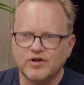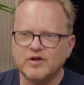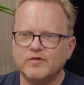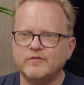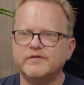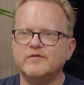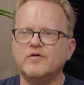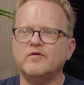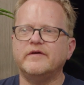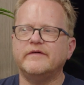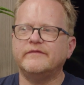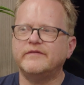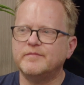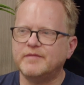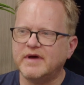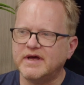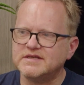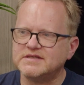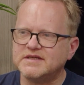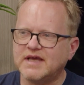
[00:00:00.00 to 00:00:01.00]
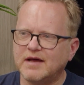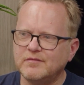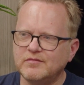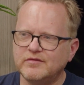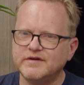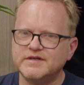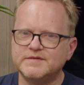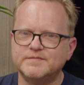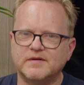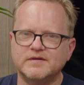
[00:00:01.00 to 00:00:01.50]
luck with all of your bets. Gamble
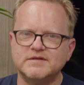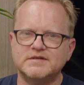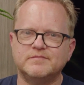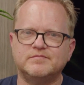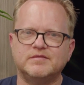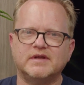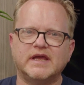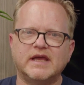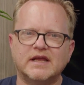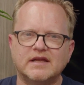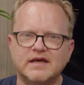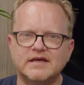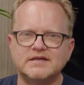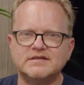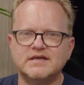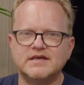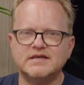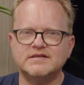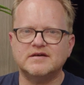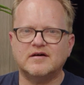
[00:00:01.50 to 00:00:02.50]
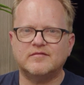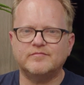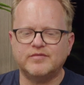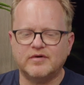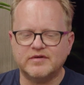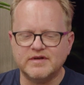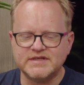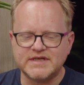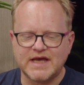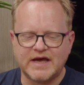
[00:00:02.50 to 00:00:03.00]
responsibly, Late Tea Time pullers.